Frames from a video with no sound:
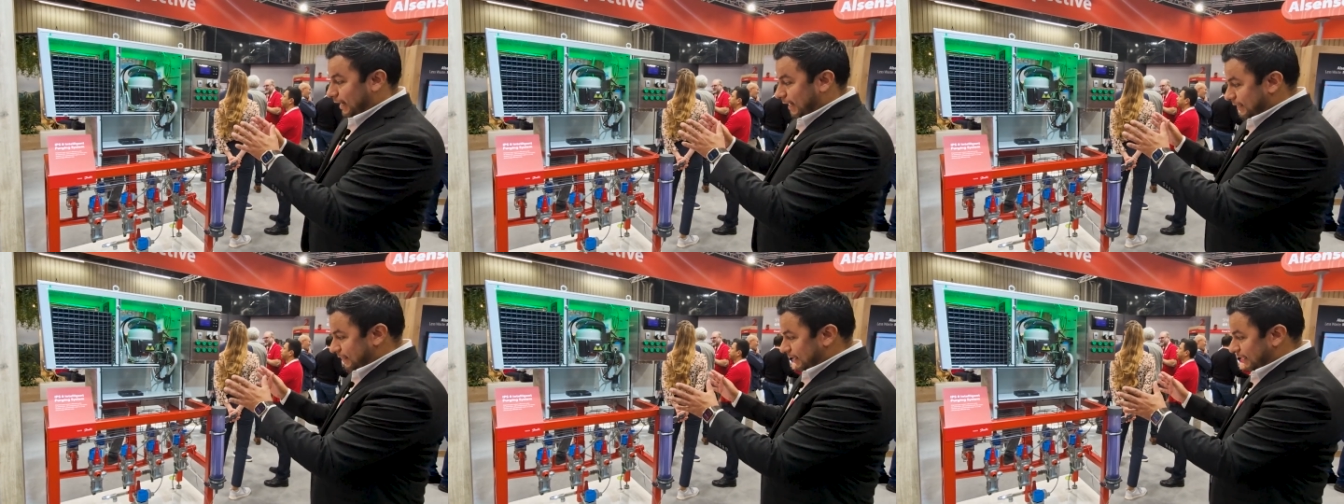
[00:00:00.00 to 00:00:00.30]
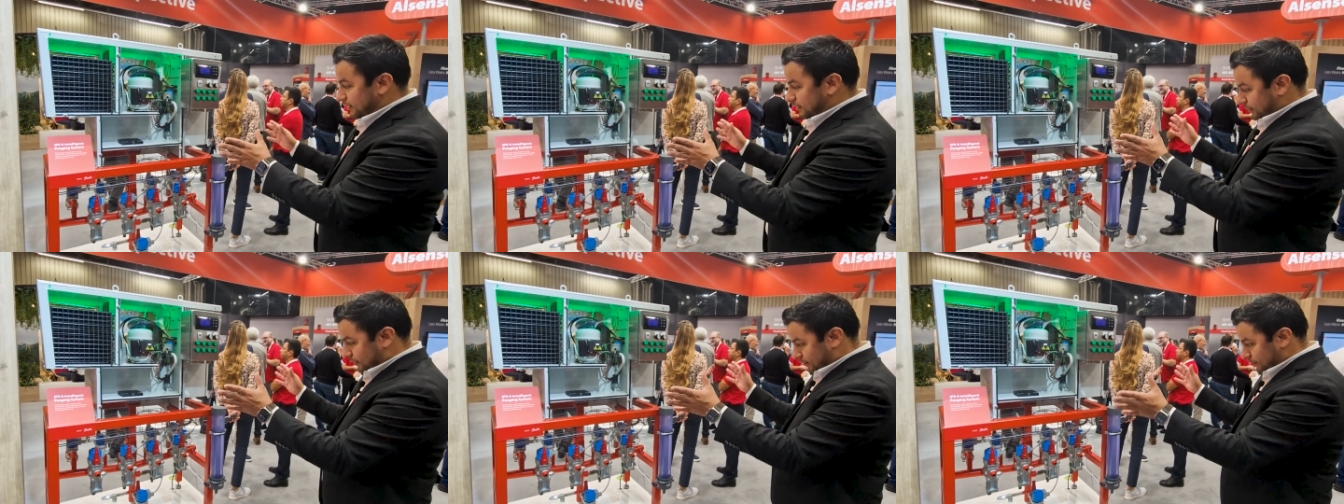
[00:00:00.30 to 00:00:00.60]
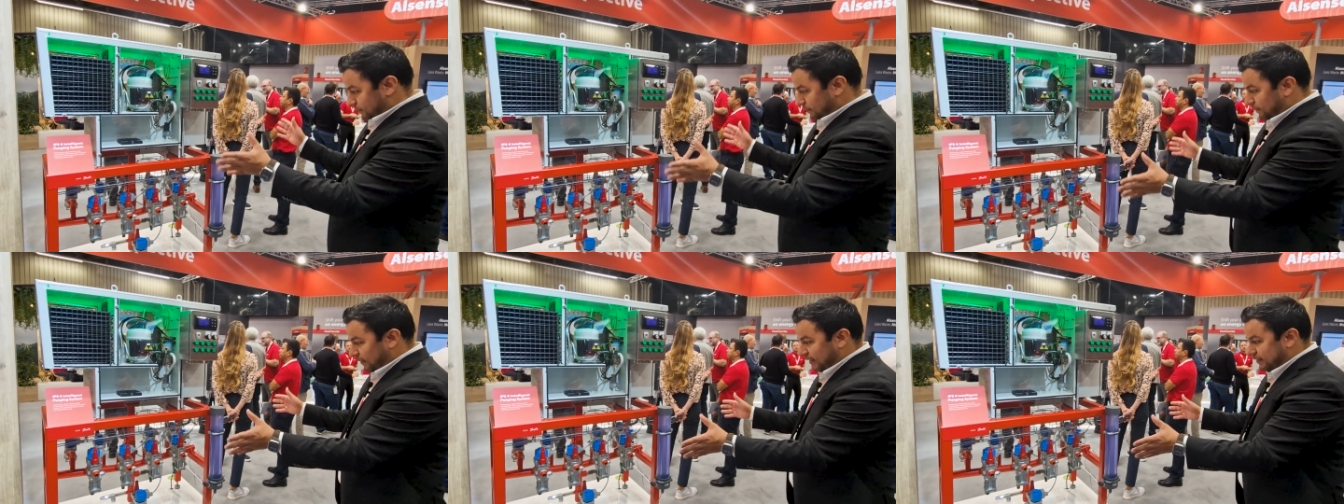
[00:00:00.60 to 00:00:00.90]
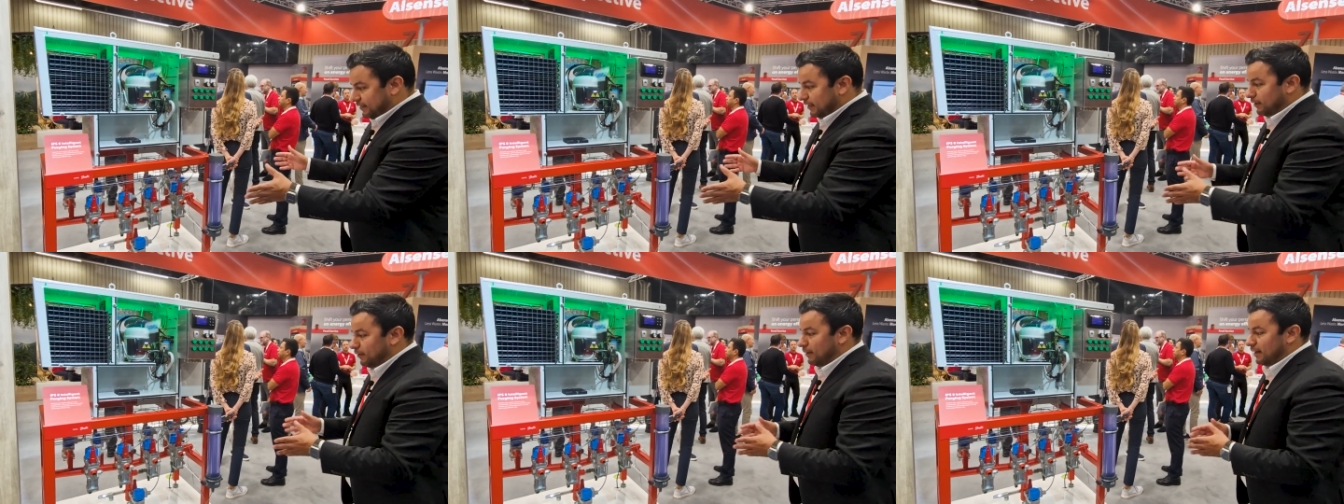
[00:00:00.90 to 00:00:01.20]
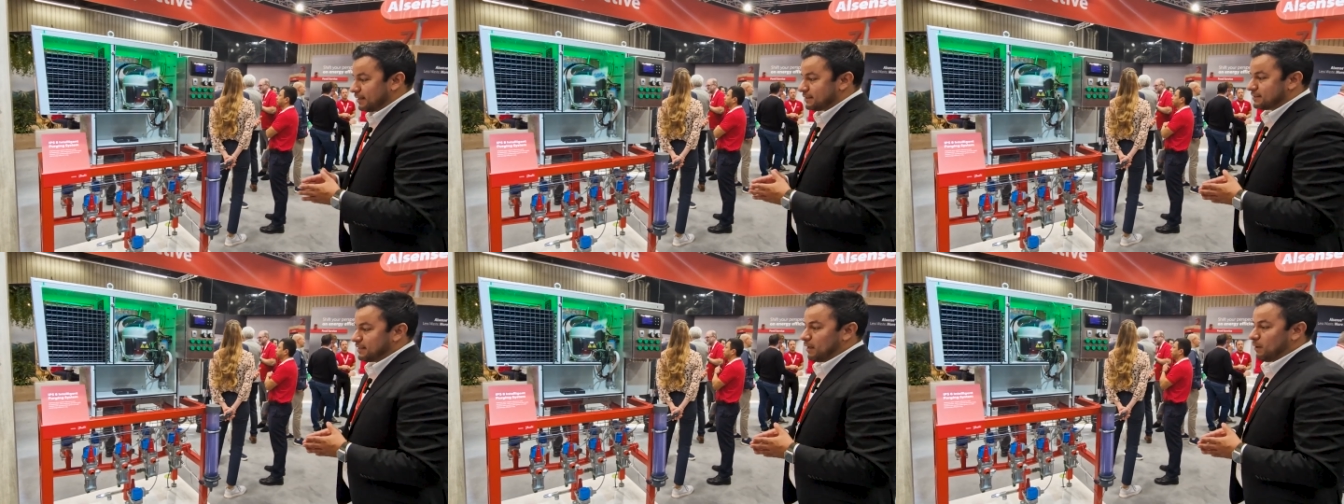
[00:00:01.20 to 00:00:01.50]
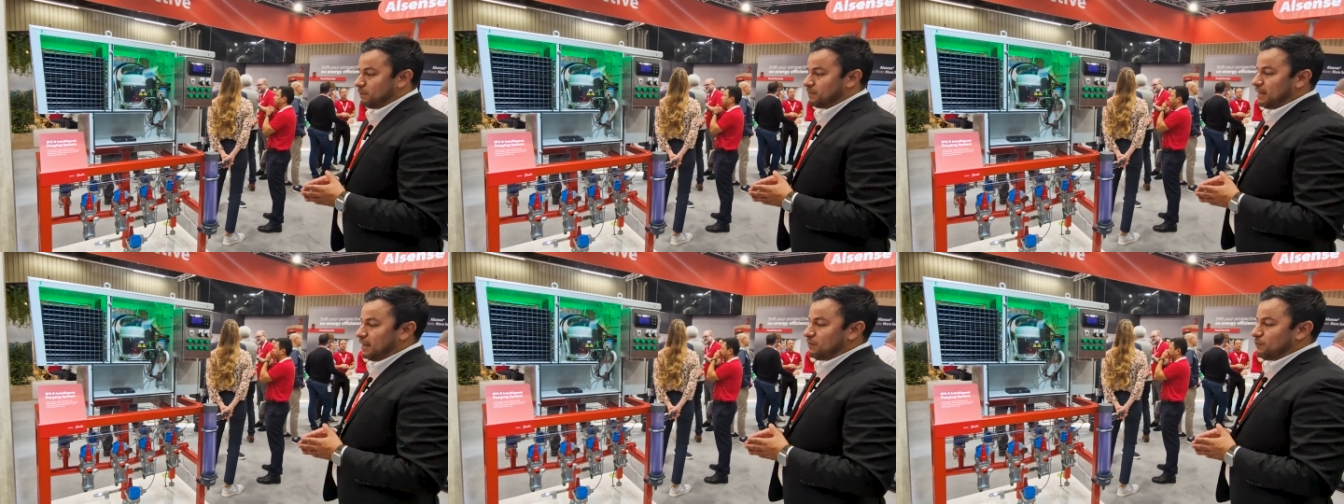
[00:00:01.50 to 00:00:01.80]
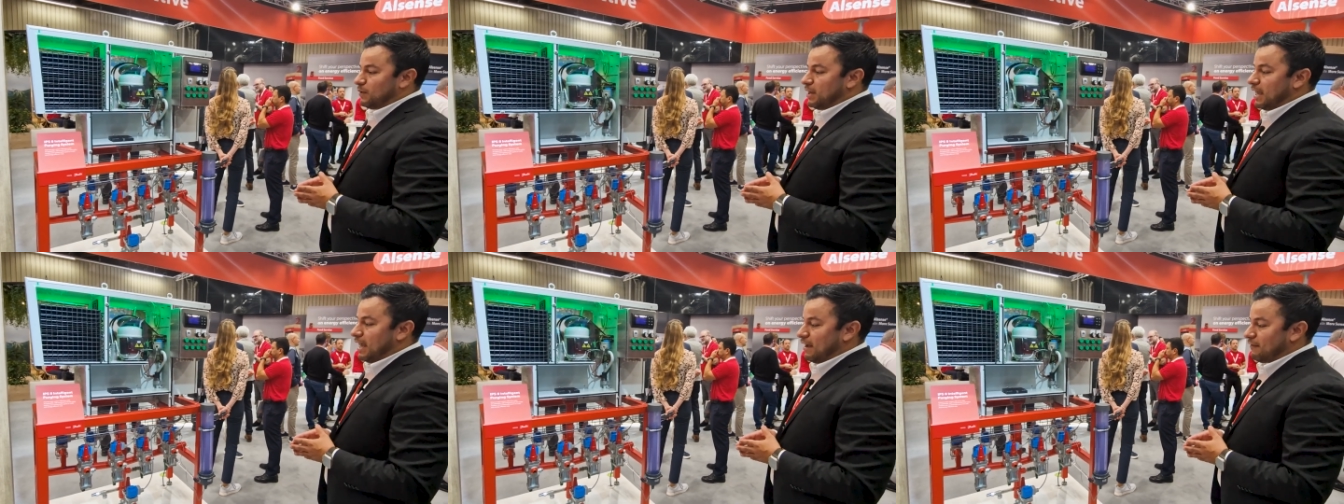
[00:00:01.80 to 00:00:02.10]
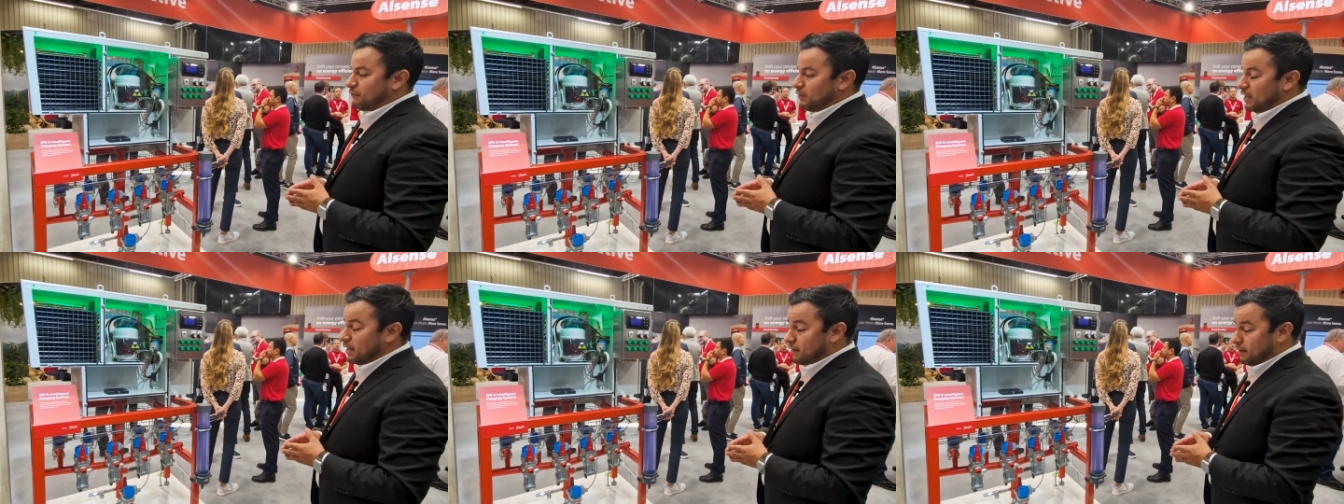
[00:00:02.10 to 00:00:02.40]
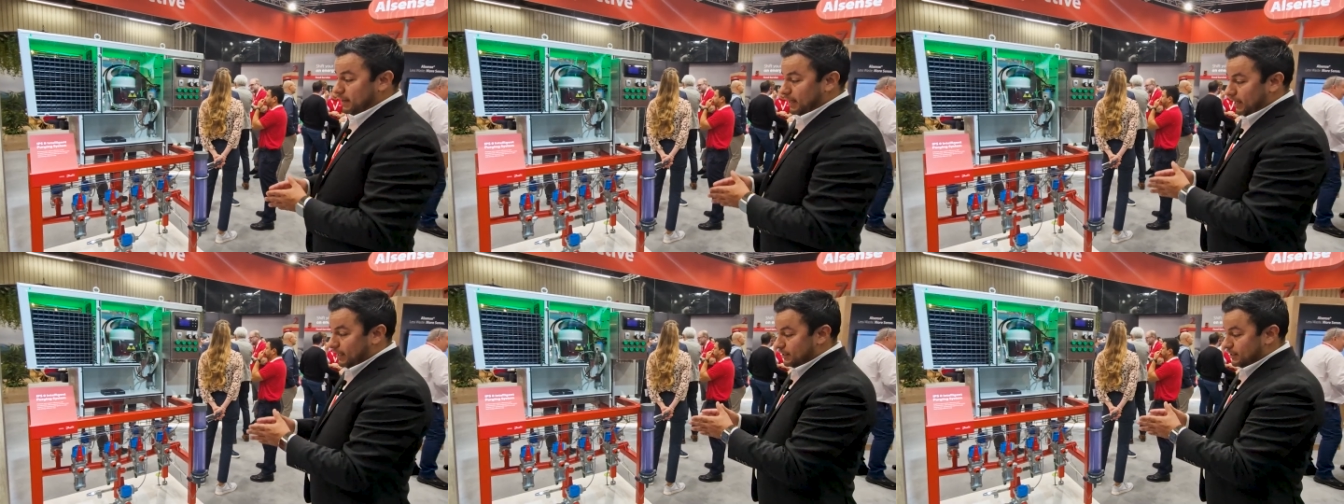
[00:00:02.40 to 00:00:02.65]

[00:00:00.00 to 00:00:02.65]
In this particular setup that we have here,